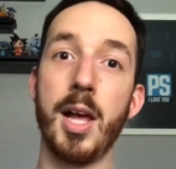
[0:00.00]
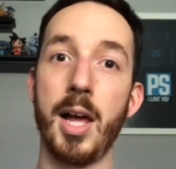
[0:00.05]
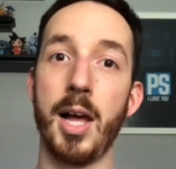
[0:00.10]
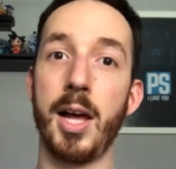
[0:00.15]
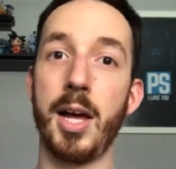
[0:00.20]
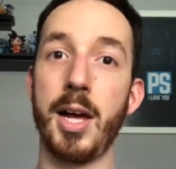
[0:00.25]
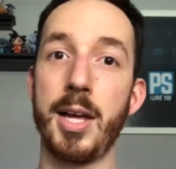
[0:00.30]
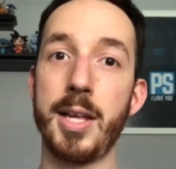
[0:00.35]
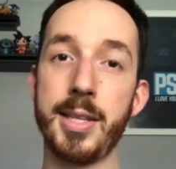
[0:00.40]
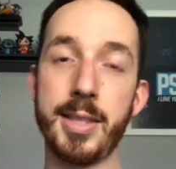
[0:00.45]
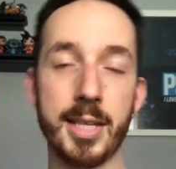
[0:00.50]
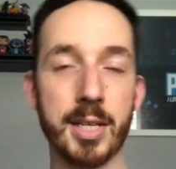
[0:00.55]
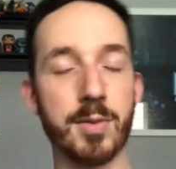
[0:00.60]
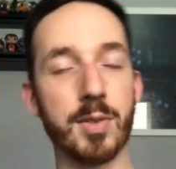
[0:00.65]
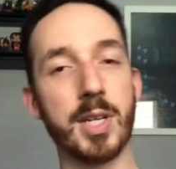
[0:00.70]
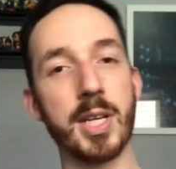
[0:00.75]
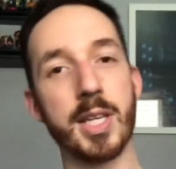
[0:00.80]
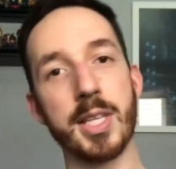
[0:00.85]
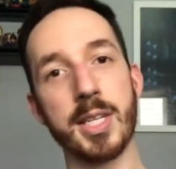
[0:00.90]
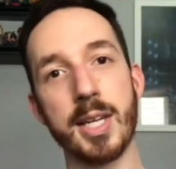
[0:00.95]
Thanks for
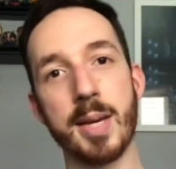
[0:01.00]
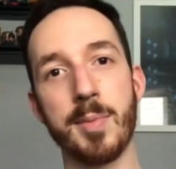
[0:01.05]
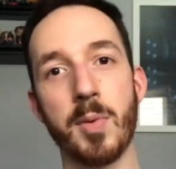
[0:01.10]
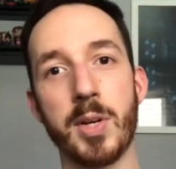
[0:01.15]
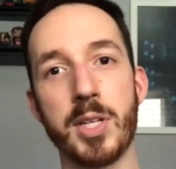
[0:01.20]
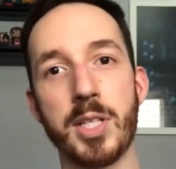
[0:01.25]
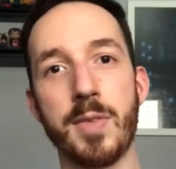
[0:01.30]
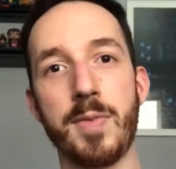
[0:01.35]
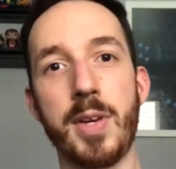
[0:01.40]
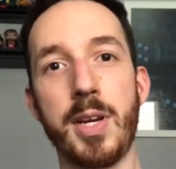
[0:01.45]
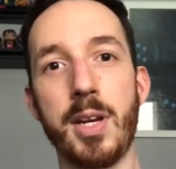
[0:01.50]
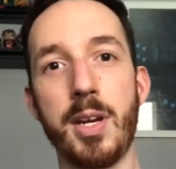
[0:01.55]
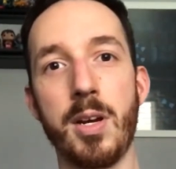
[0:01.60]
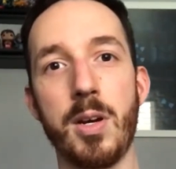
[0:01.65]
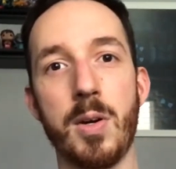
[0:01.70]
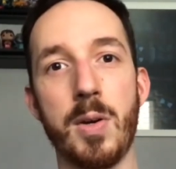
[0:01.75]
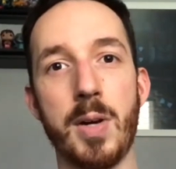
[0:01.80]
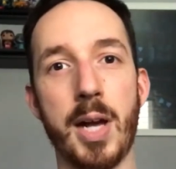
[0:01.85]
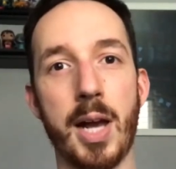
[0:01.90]
taking the time to watch the video.